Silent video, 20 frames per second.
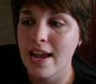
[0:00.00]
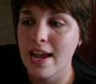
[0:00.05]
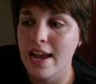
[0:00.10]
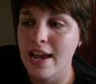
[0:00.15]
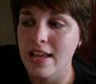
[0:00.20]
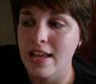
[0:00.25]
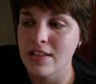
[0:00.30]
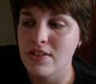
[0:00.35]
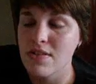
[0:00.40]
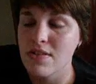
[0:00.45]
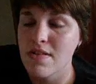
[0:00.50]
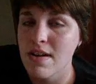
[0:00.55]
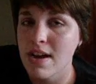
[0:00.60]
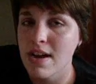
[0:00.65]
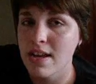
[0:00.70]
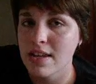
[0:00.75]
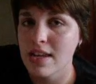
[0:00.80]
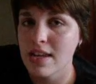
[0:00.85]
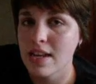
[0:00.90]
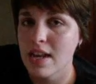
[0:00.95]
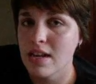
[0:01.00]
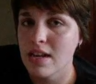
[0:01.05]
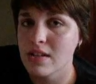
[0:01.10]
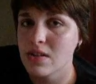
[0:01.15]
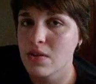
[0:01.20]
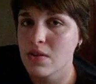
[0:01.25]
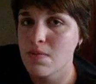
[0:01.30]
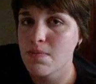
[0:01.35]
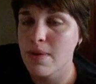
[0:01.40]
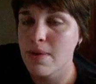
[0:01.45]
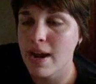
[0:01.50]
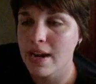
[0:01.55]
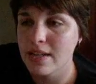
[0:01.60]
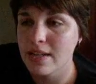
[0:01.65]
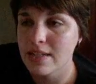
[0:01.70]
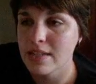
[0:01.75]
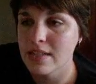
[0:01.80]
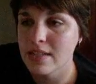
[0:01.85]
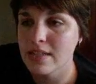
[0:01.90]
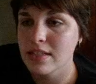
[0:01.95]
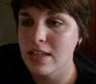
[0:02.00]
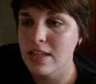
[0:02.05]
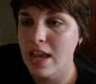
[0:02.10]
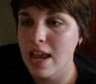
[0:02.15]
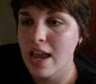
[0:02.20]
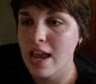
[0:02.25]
And so I get out of swim practice,